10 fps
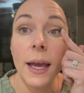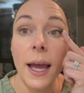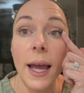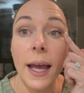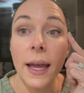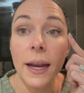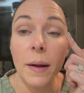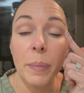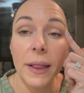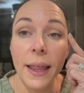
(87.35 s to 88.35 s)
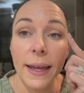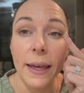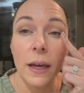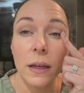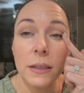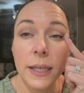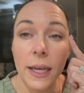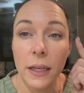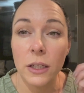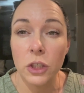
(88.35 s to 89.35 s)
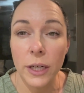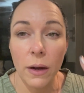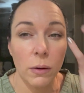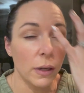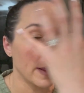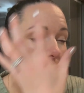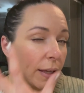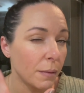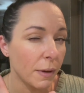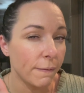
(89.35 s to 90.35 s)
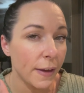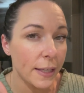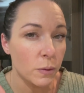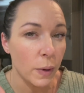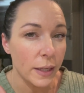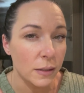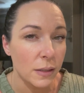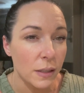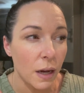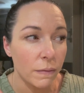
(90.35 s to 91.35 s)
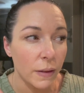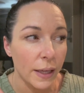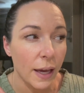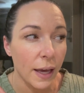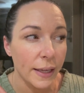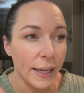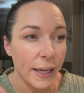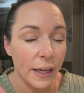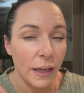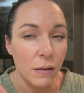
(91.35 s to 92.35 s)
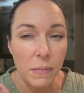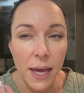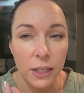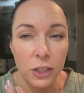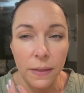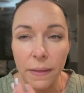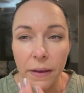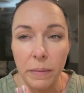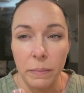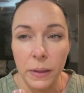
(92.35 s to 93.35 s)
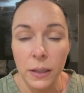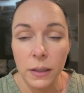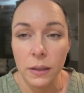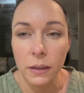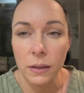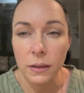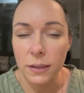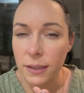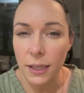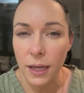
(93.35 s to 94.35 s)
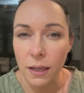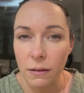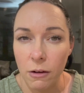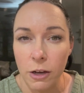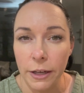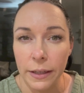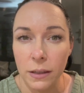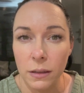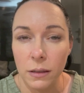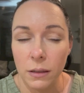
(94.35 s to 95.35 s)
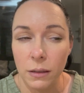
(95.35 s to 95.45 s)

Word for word: And, but like taking a shower and like getting my face wet and stuff, like I can't imagine them staying on.